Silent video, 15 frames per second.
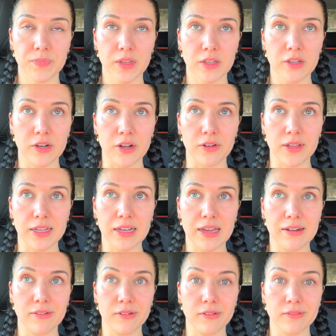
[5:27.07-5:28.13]
like
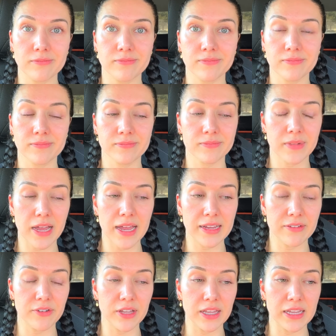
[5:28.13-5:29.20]

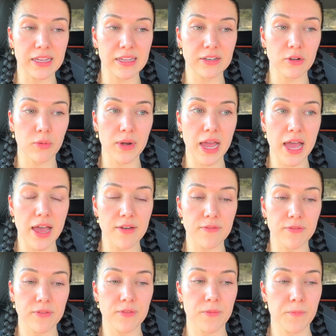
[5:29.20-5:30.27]
I really don't
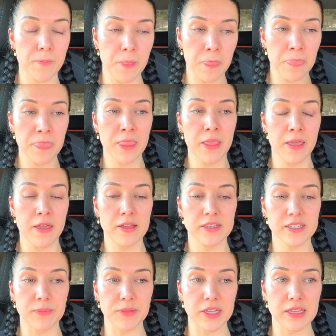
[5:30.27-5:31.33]
have
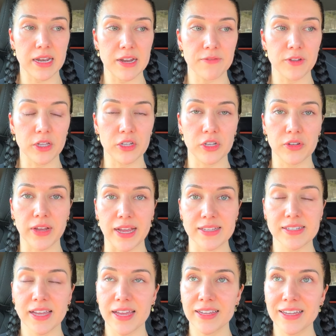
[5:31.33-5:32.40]
something that I feel like you
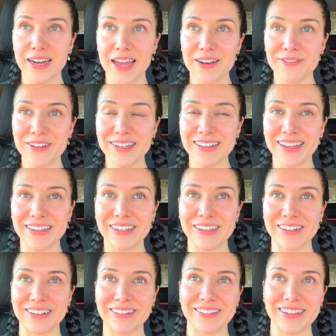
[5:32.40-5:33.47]
guys can get out of it. Like,
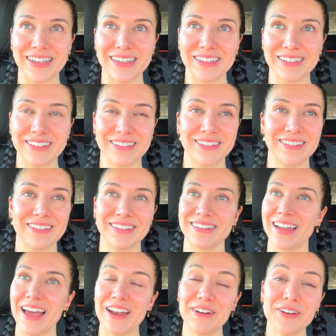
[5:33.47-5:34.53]
like,
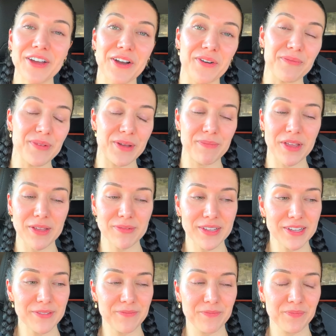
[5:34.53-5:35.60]
I don't know, but
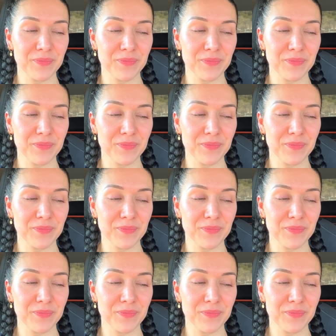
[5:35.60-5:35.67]
maybe,